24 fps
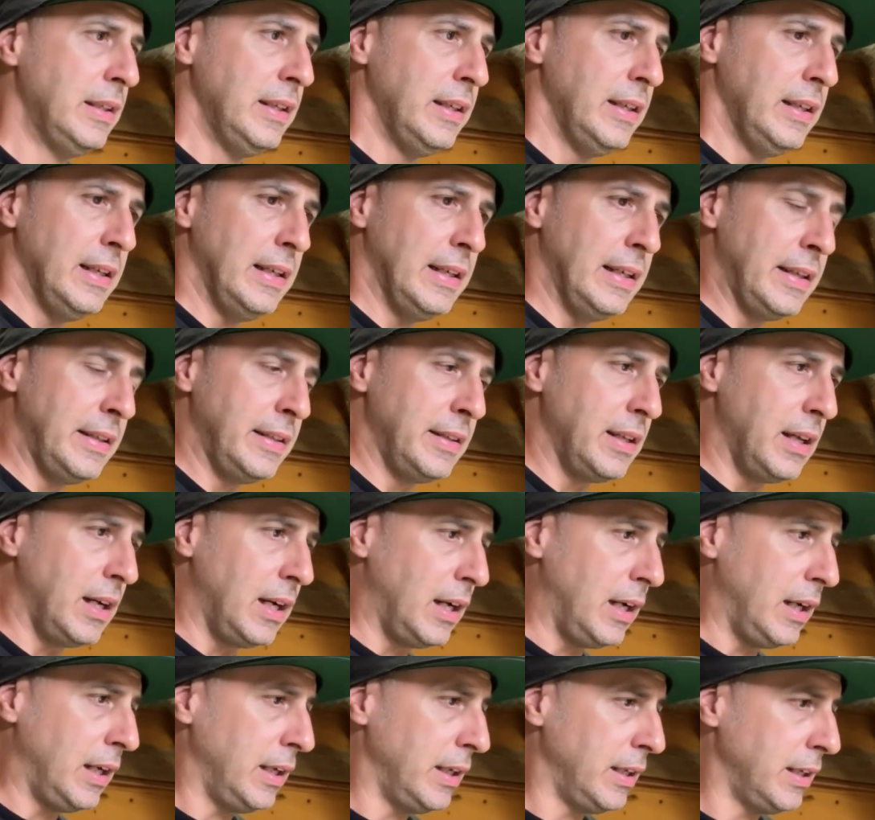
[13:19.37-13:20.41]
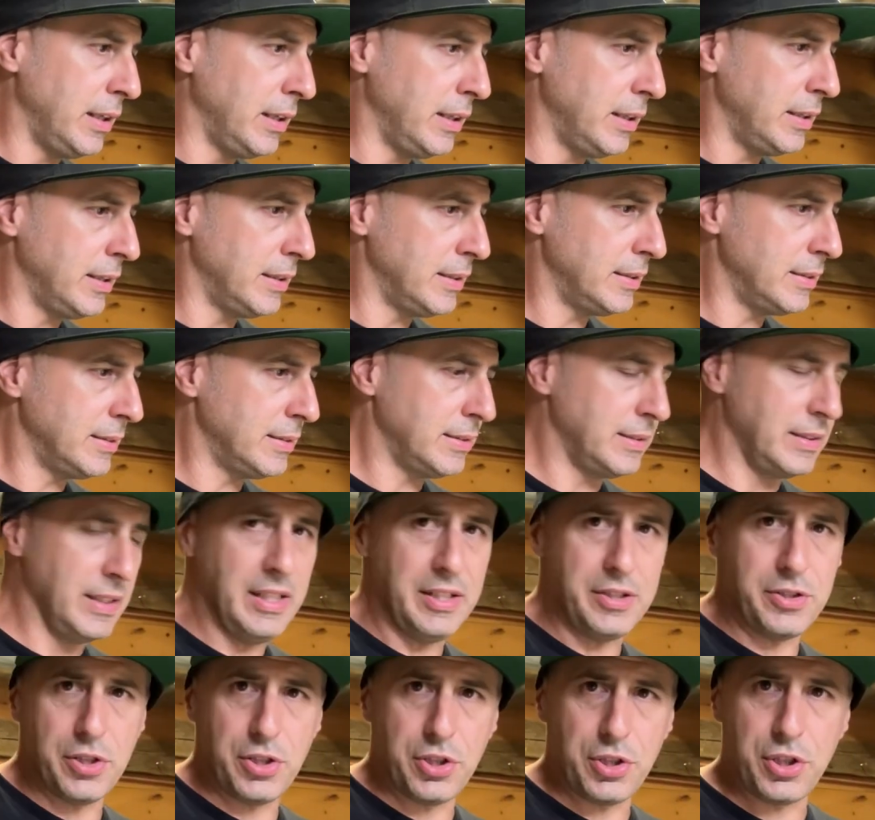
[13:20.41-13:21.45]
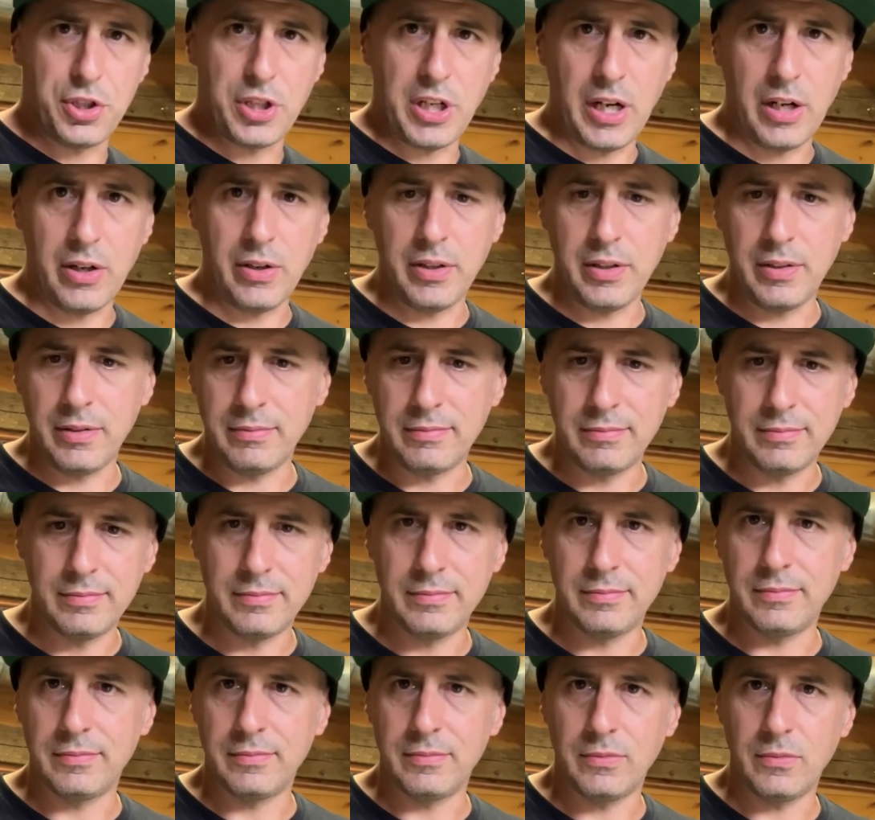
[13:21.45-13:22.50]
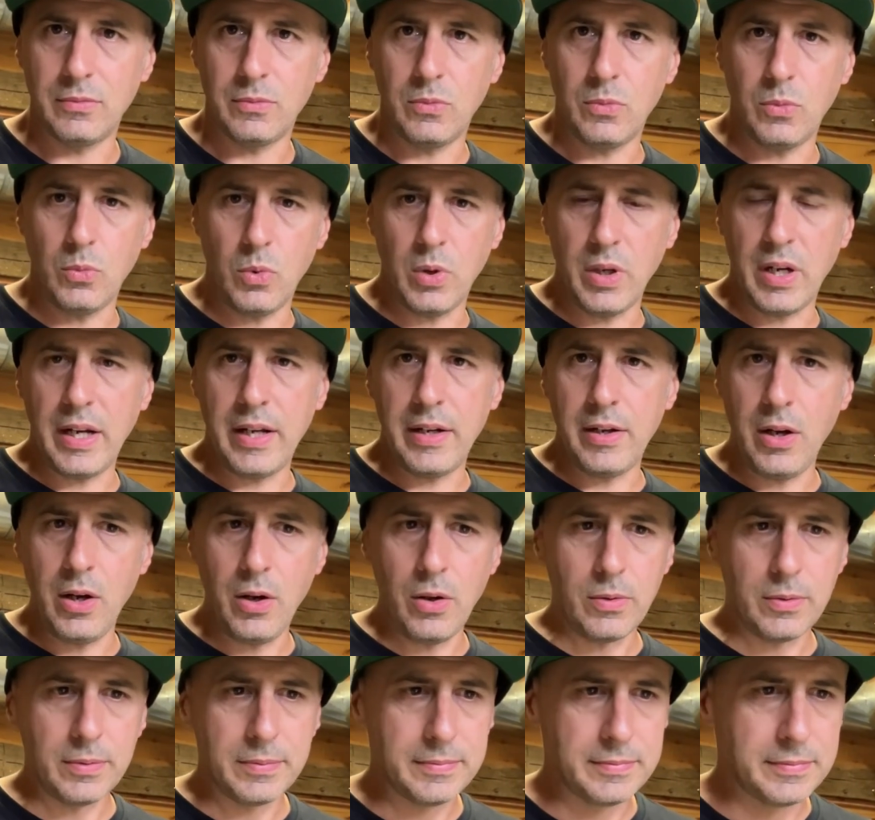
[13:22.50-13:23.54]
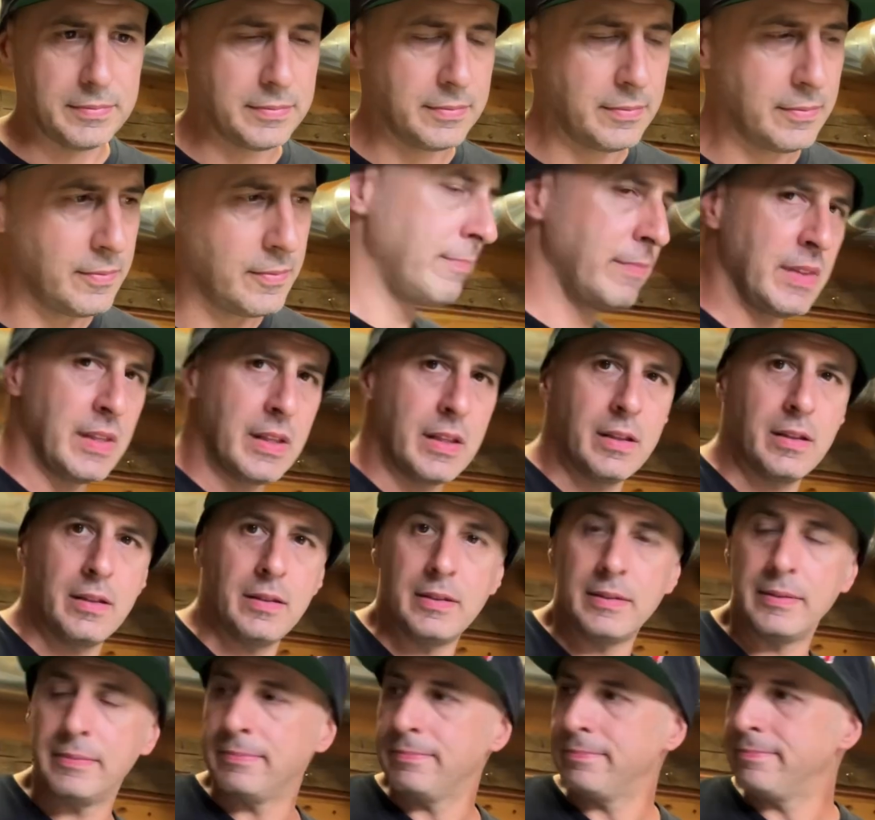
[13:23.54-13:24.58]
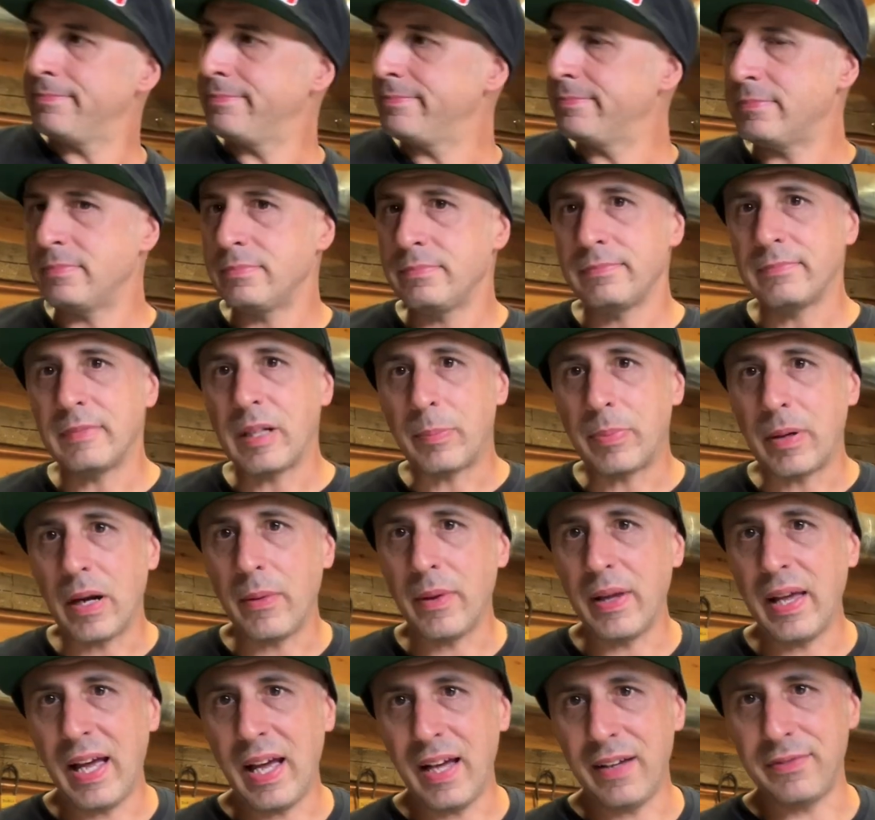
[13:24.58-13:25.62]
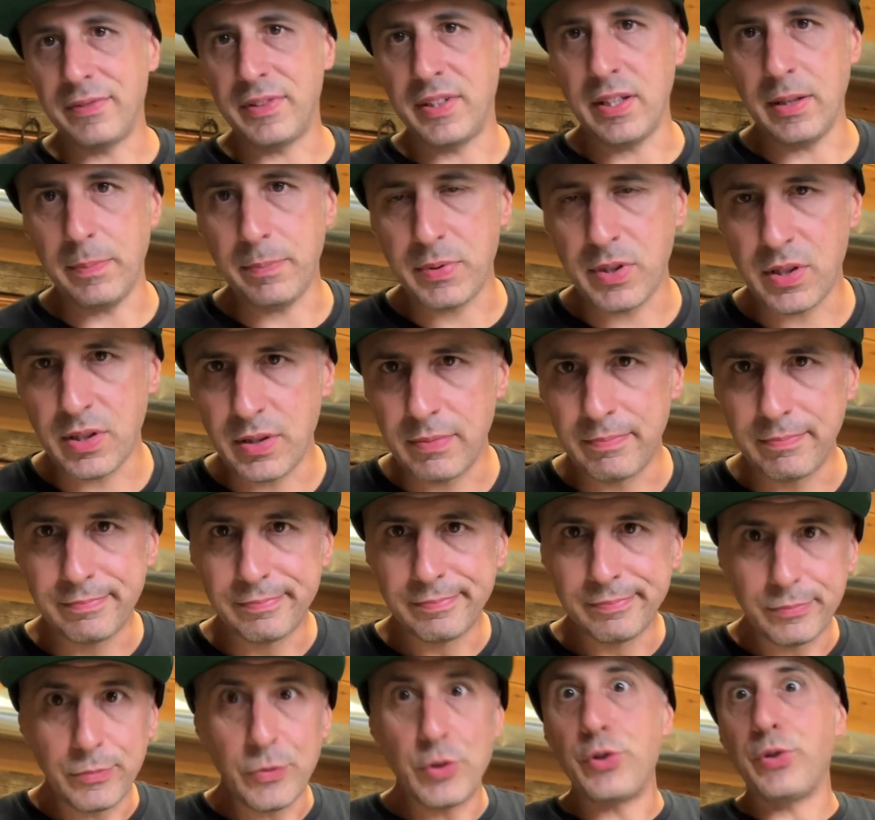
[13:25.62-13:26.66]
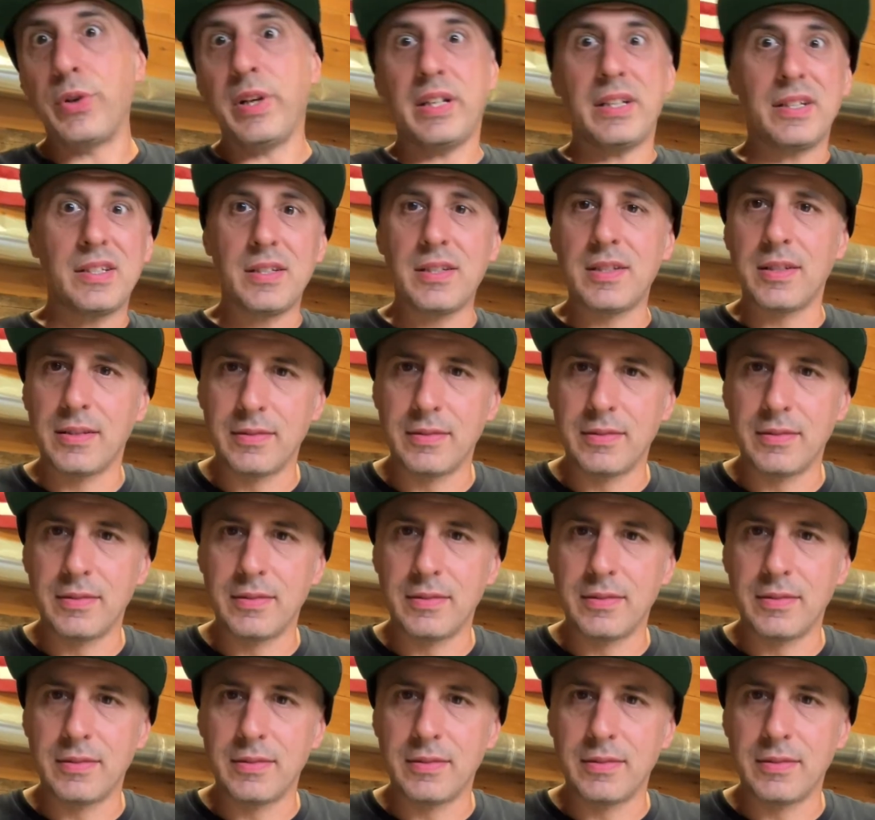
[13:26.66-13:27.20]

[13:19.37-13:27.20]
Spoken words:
And yeah, just sharing what I know. I probably have tips, tricks,